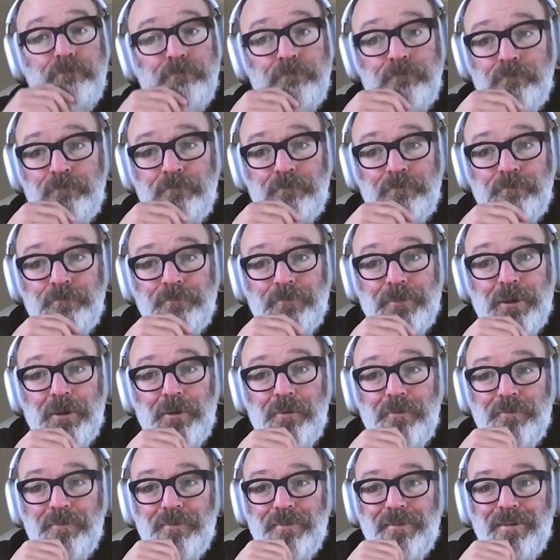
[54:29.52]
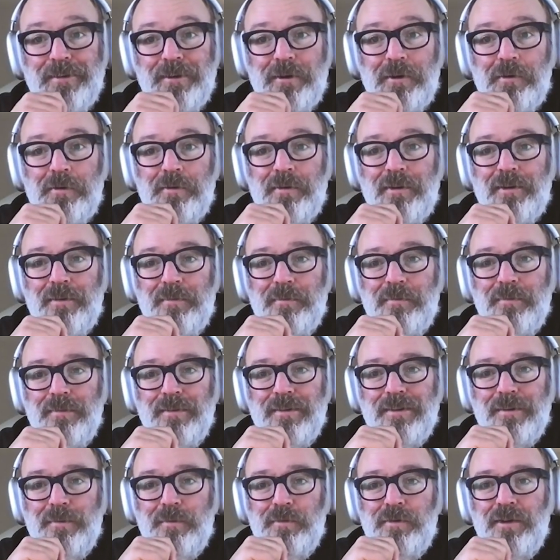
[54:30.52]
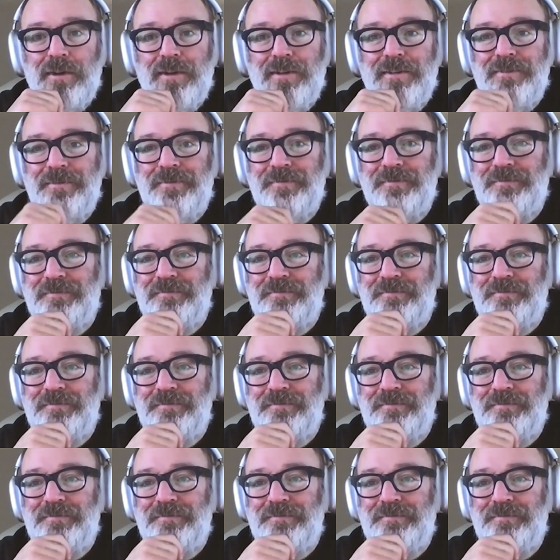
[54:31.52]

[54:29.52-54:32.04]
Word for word: are you not? No, no, no I'm, okay. I'm done.